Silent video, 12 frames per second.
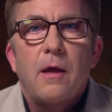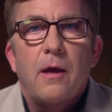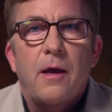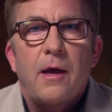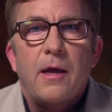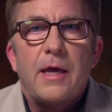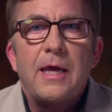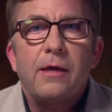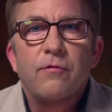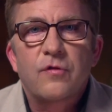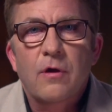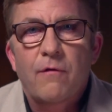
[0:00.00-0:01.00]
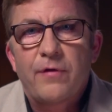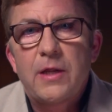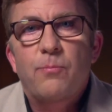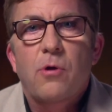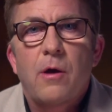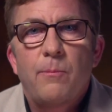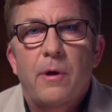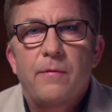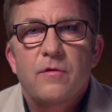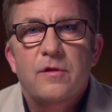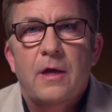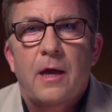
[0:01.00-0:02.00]
Uh, he could solve any problem on
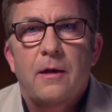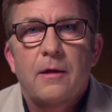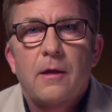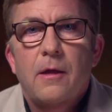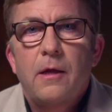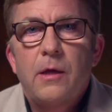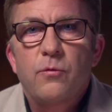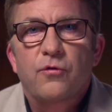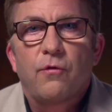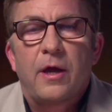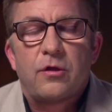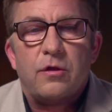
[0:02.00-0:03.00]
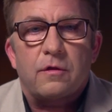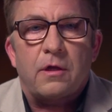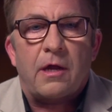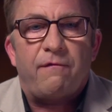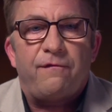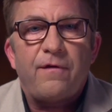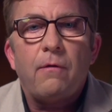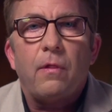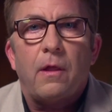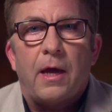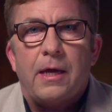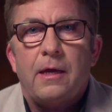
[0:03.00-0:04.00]
the set. He was gracious, and I felt
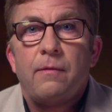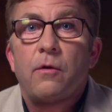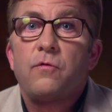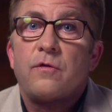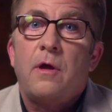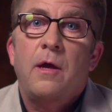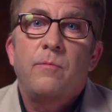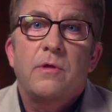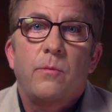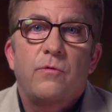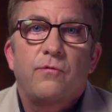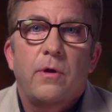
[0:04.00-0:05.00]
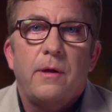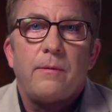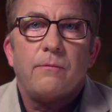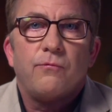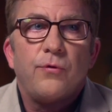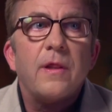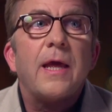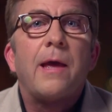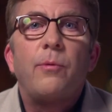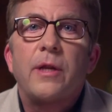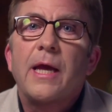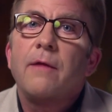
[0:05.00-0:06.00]
like in those times I was re- really
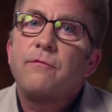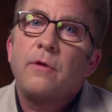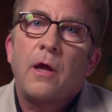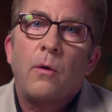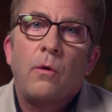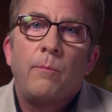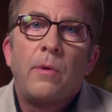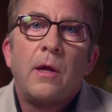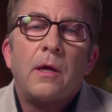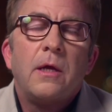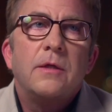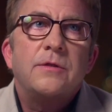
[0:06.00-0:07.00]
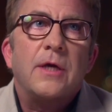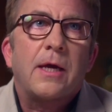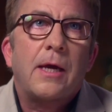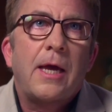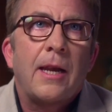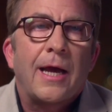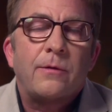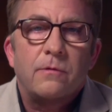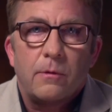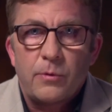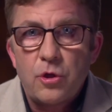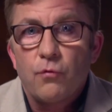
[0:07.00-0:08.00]
able to get to know him, to connect
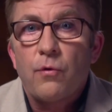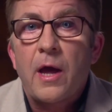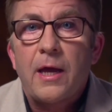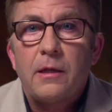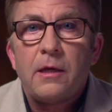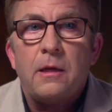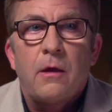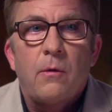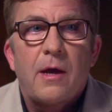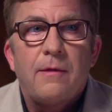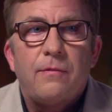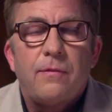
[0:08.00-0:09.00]
with him. And you're right, you know, I,